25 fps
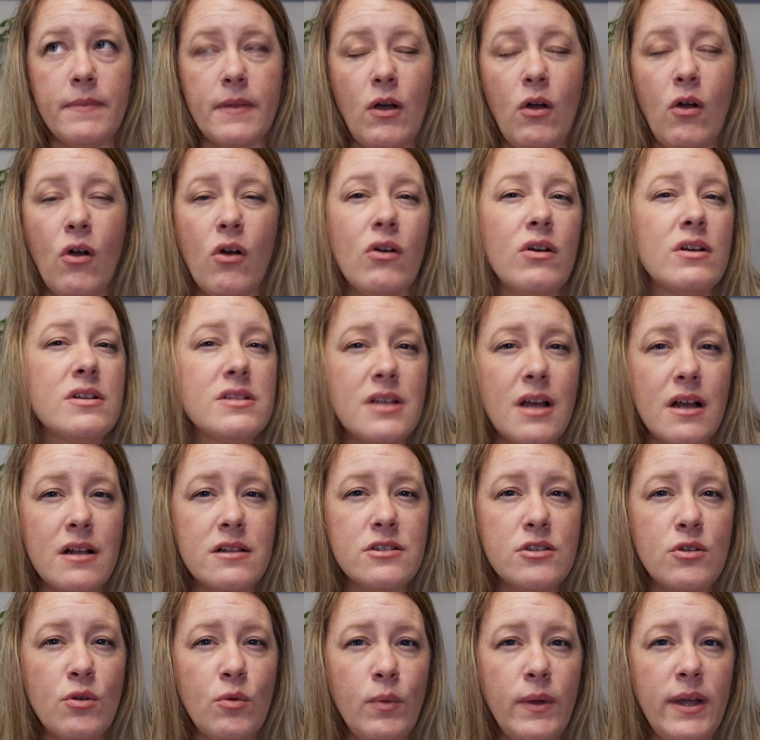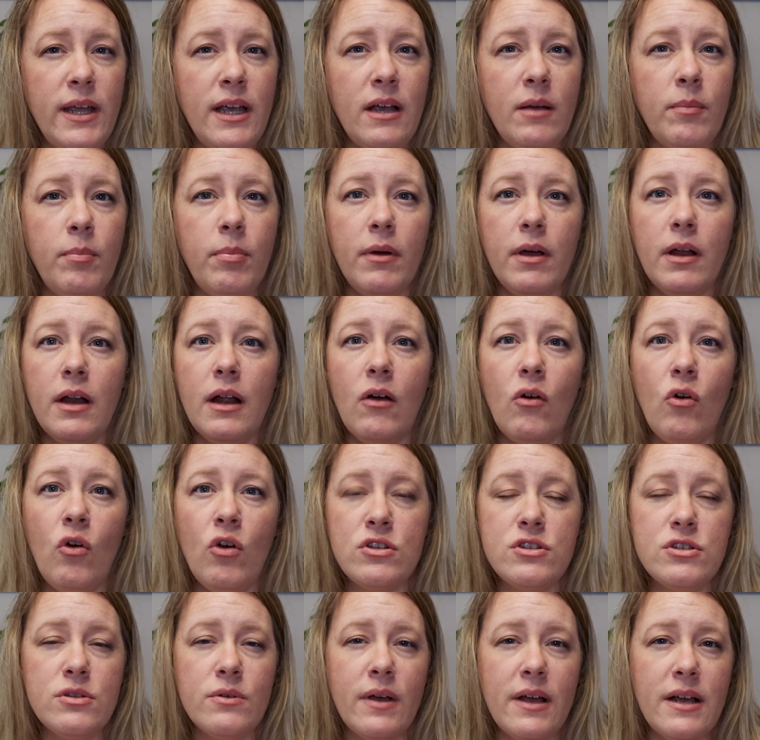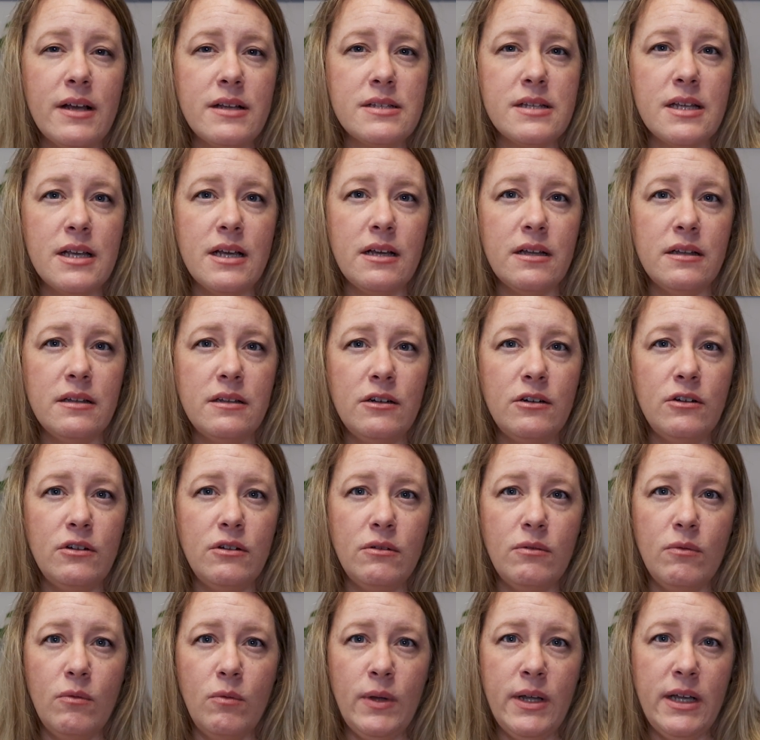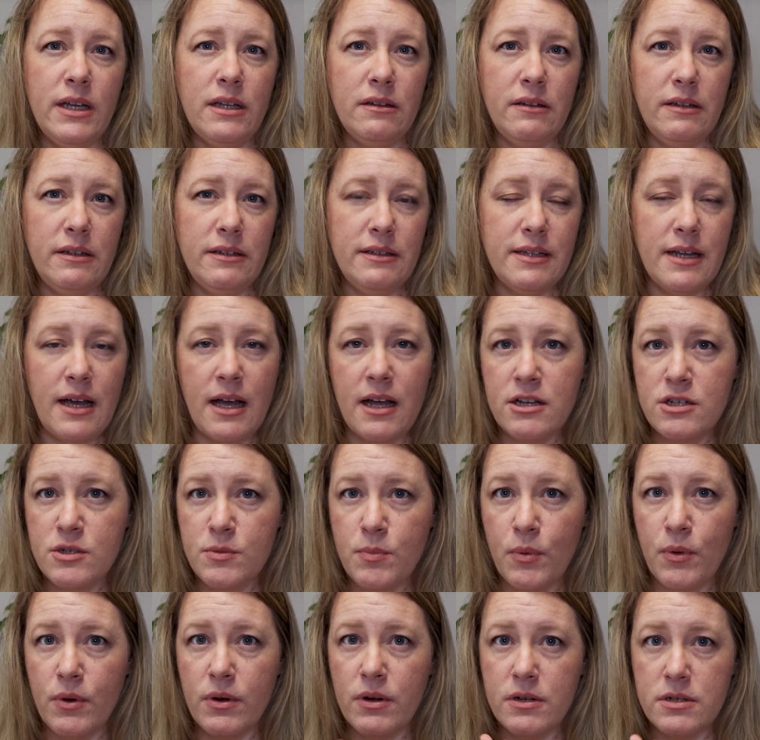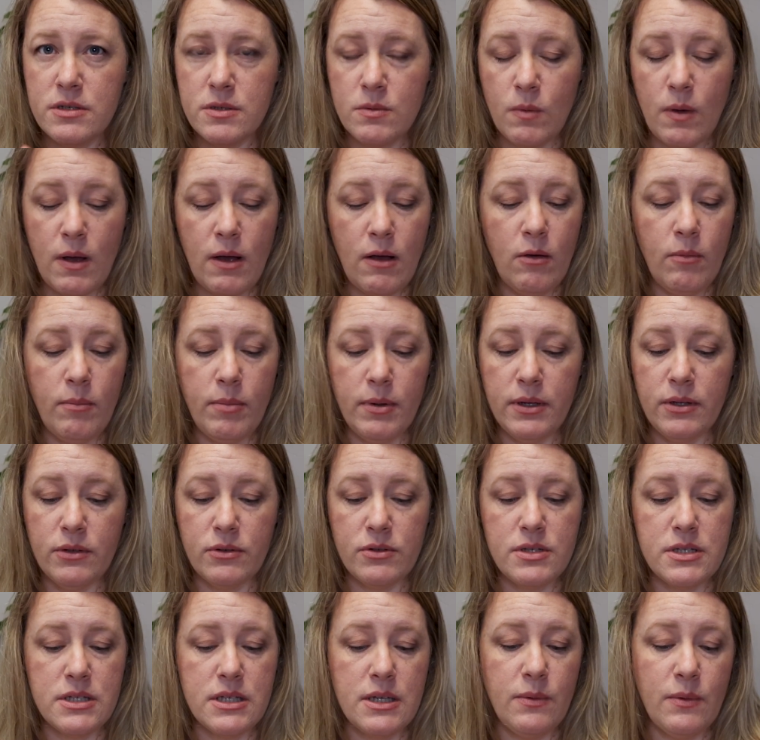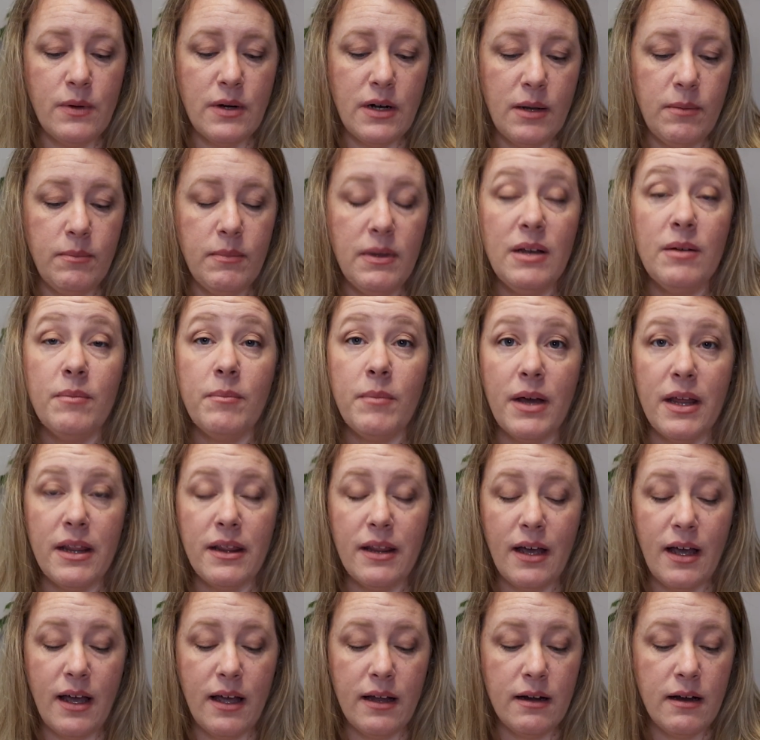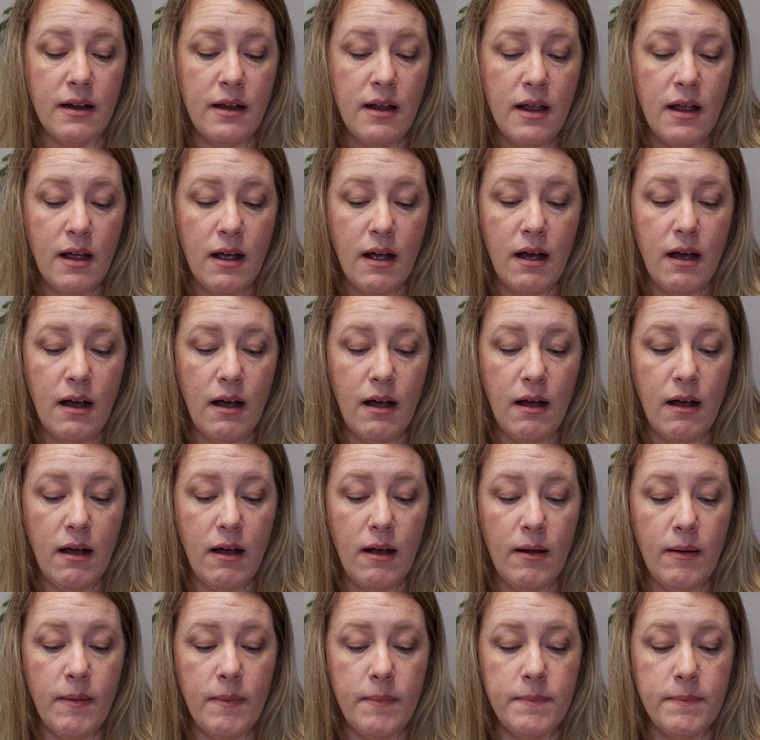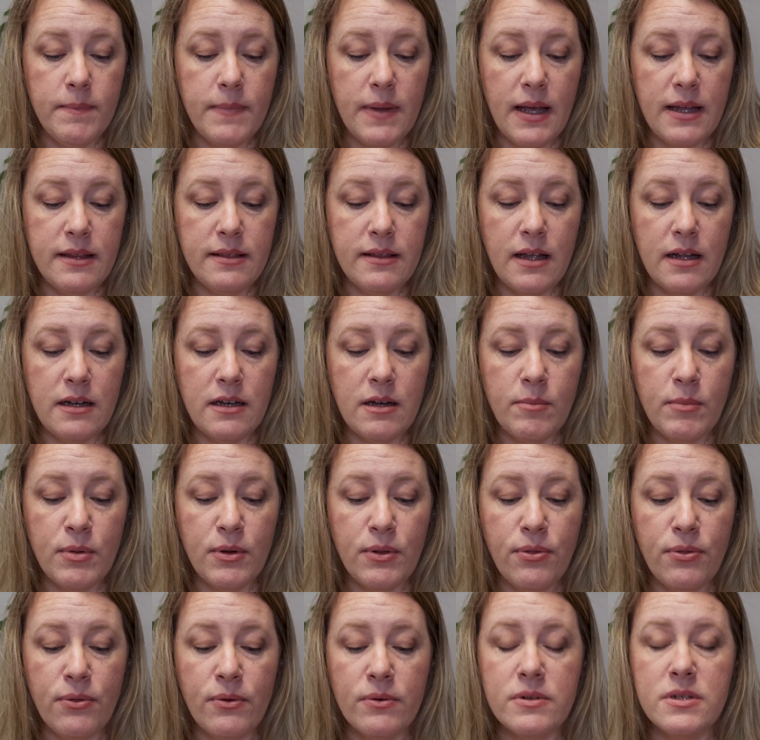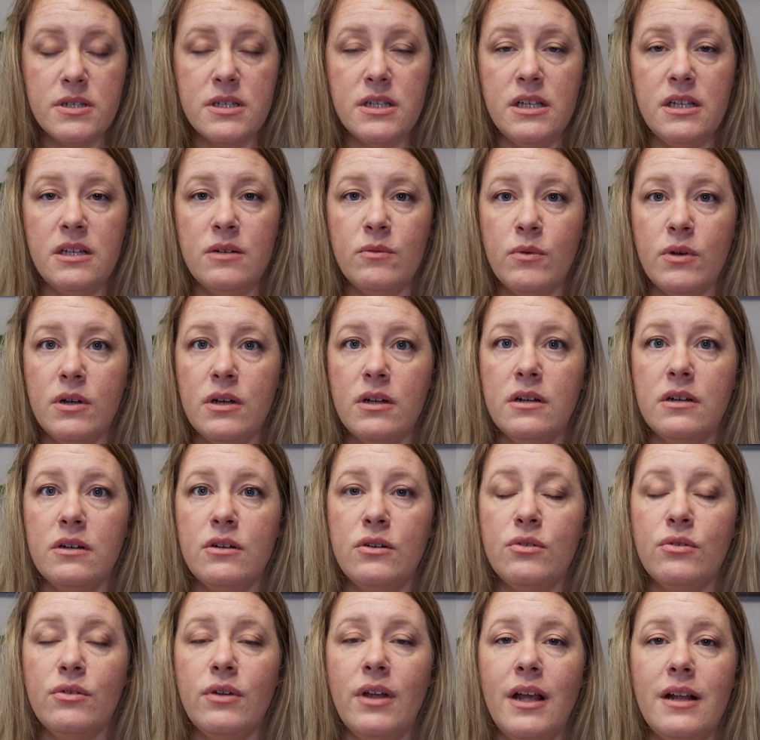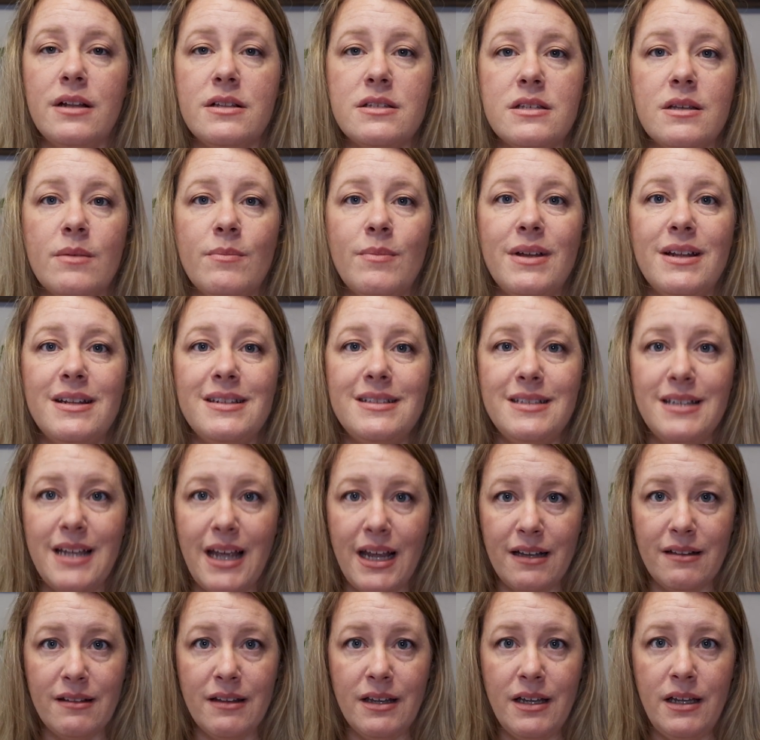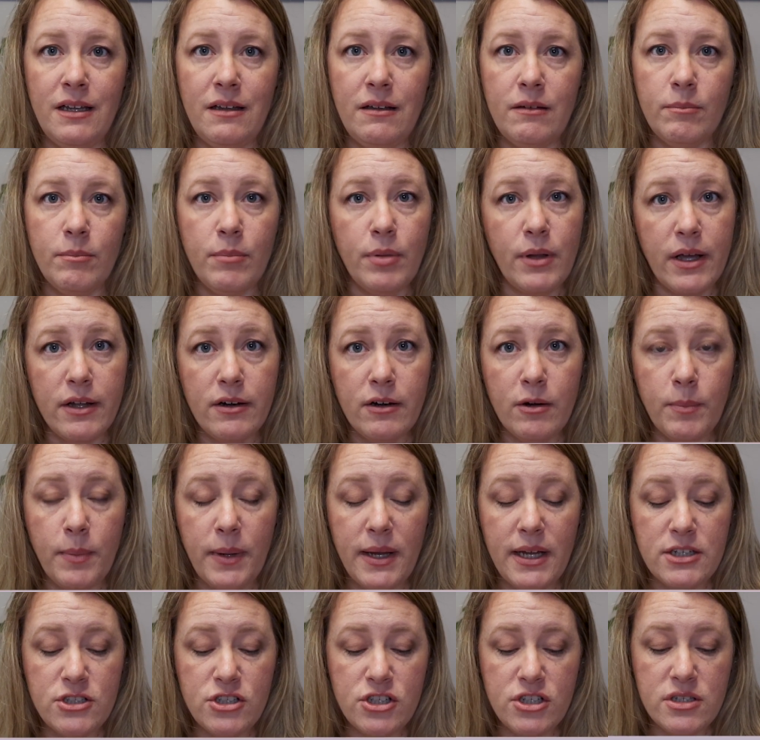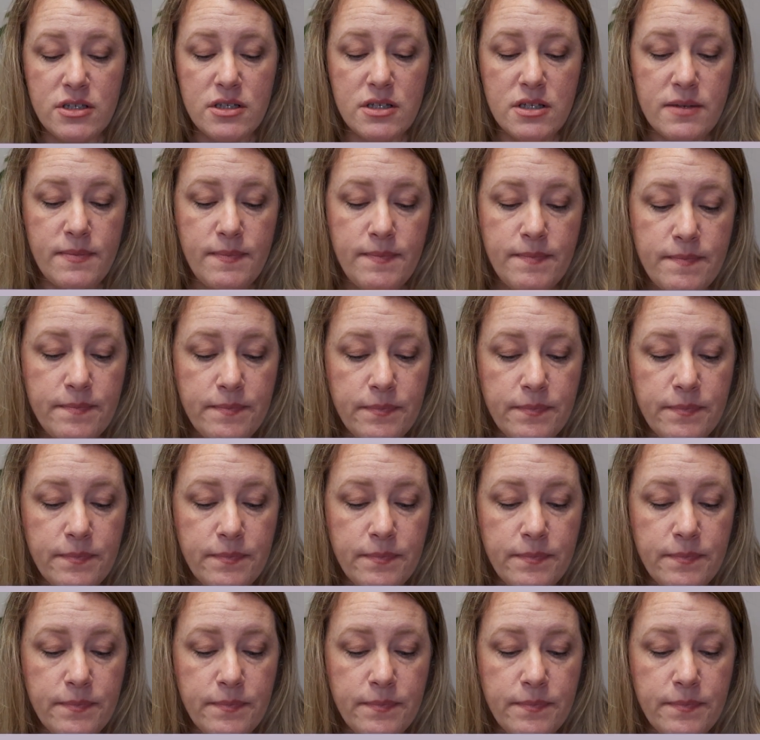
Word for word: a horizontal week, but also has like a little weekly dashboard as well, but you'll see what I mean by that. Um, and then number thirteen, we're going to create some daily planner pages.